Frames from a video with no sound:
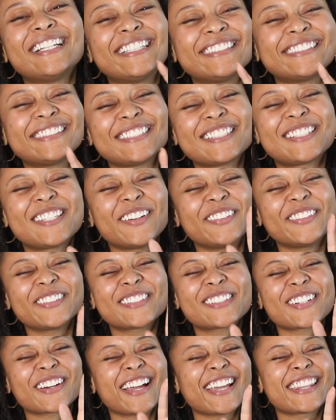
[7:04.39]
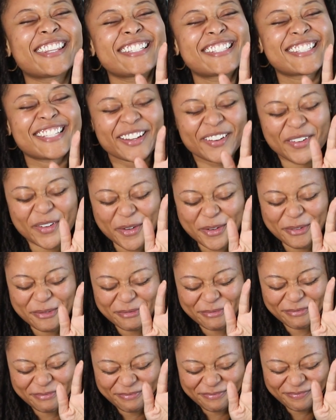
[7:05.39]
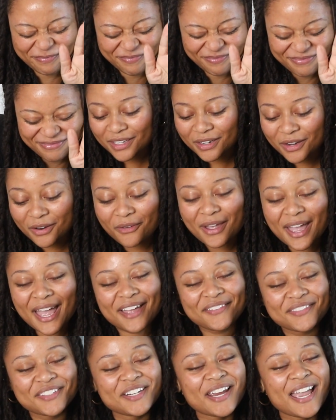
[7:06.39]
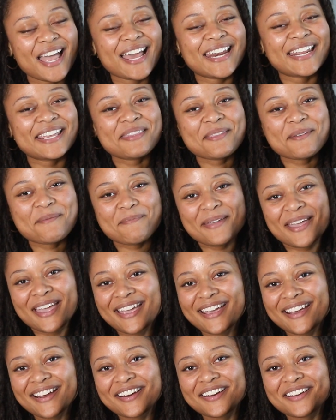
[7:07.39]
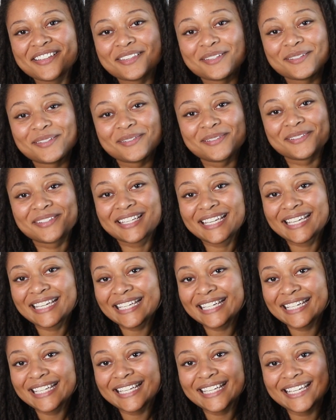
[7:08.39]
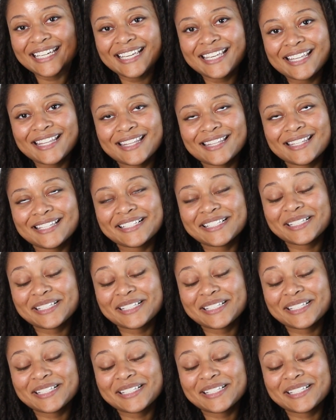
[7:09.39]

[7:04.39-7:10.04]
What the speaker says: Don't try this at home. You know, after adding the pear, the zucchini, the